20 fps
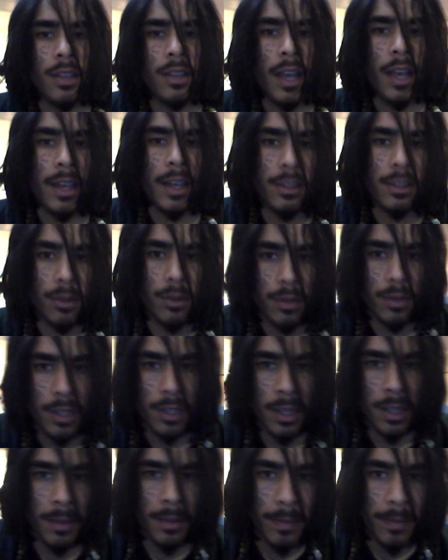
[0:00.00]
as a whole
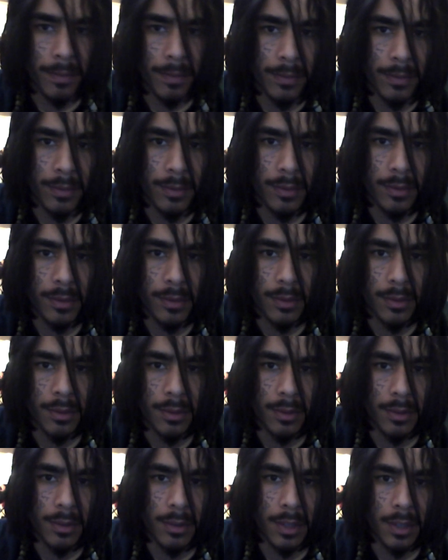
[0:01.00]
team.
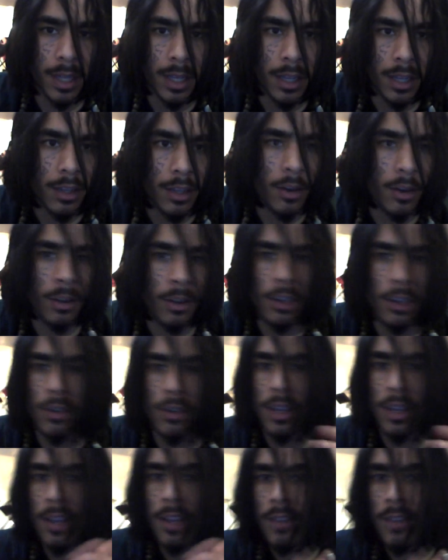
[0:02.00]

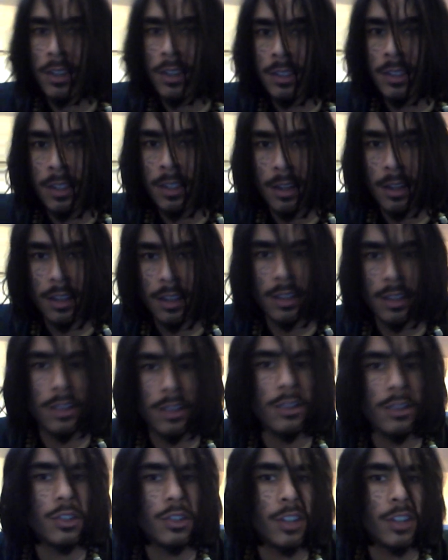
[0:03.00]

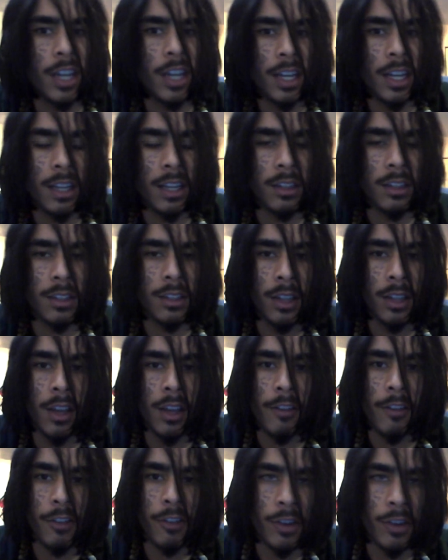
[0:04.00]
You're training,
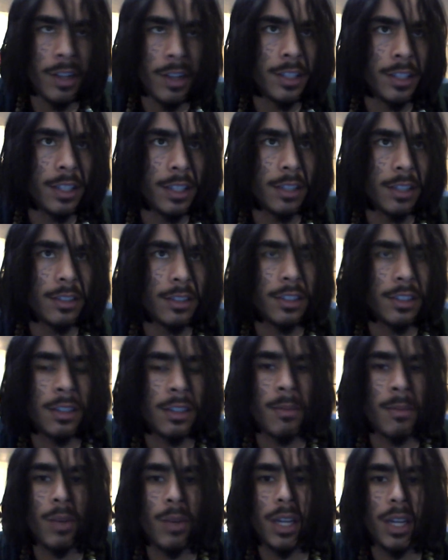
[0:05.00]
for instance,
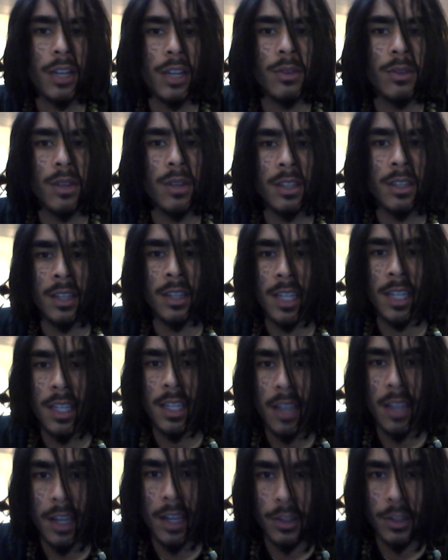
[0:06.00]
somebody who doesn't need that